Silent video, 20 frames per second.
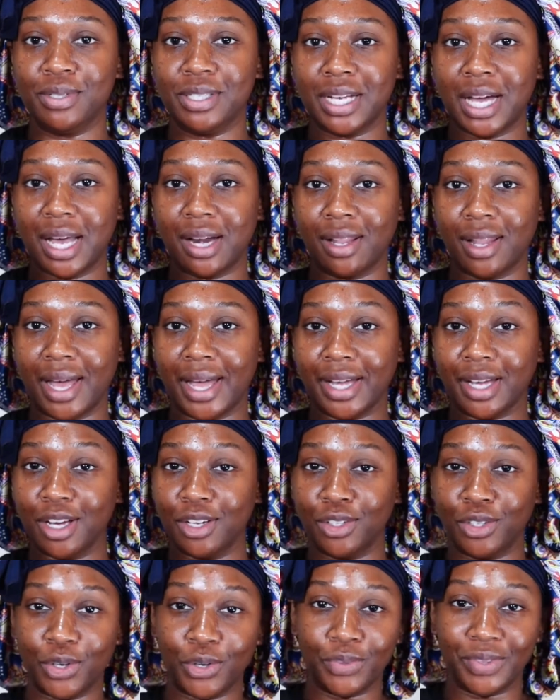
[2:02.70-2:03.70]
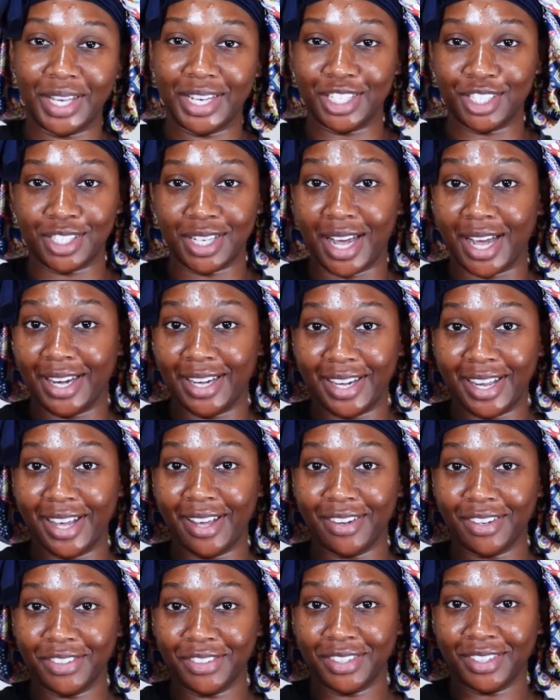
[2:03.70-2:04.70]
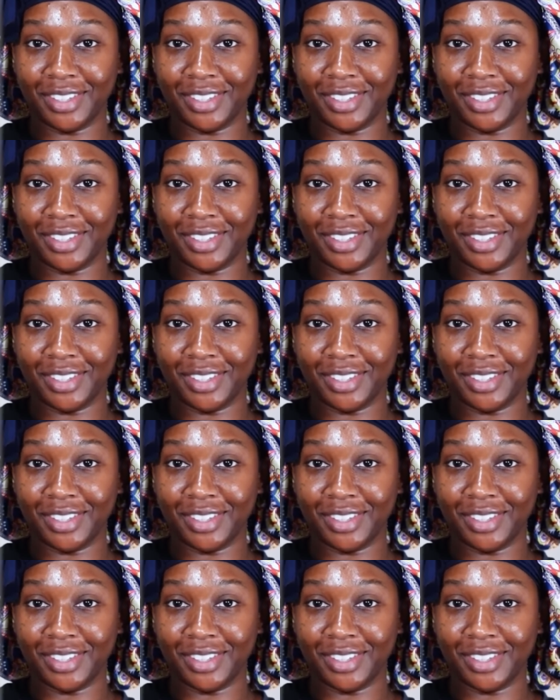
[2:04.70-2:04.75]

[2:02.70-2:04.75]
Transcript: to kind of like dull that shine down.